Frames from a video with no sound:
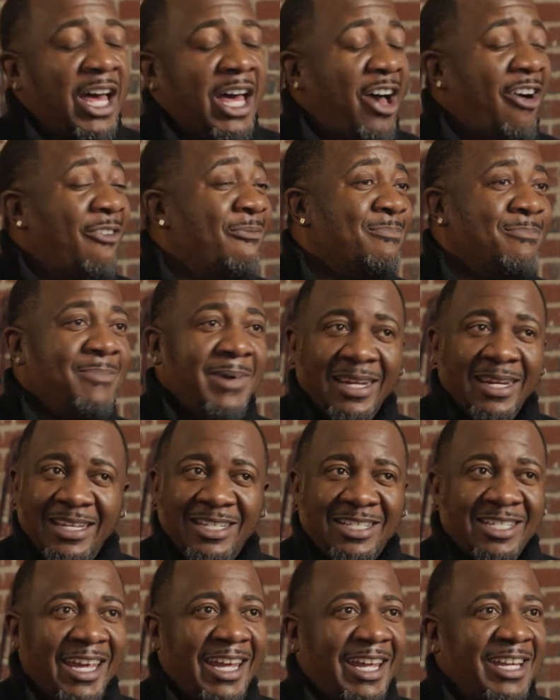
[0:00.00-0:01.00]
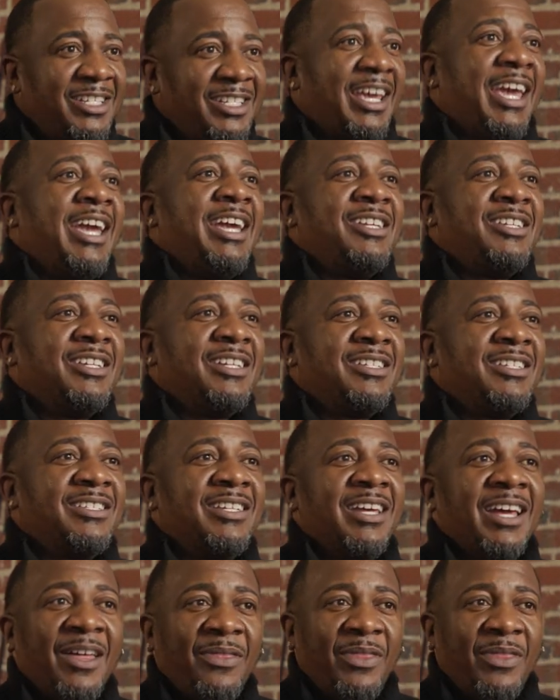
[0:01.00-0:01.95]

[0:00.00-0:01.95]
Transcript: of many change agents